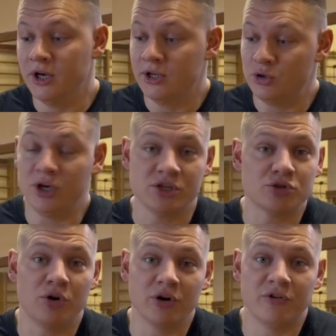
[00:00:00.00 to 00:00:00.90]
to get
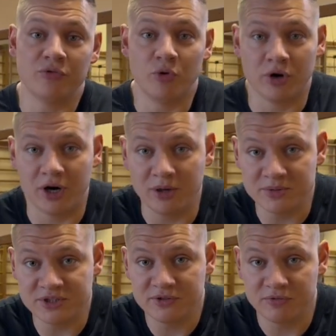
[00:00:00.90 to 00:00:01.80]
stronger
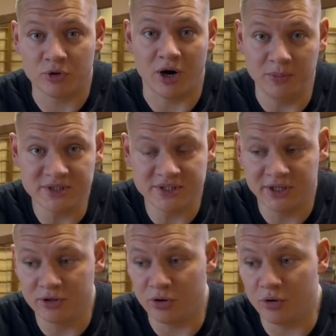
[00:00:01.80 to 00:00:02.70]
forearms for arm
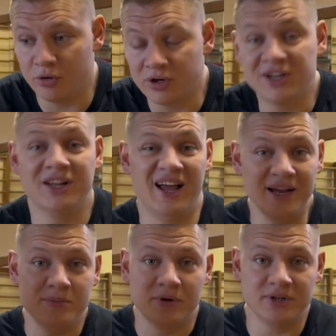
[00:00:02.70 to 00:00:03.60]
wrestling, or
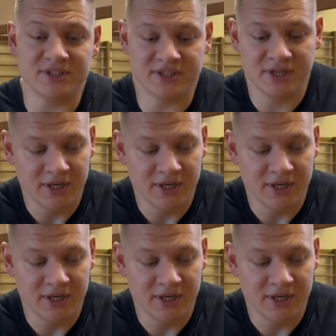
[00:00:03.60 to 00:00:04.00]
climbers.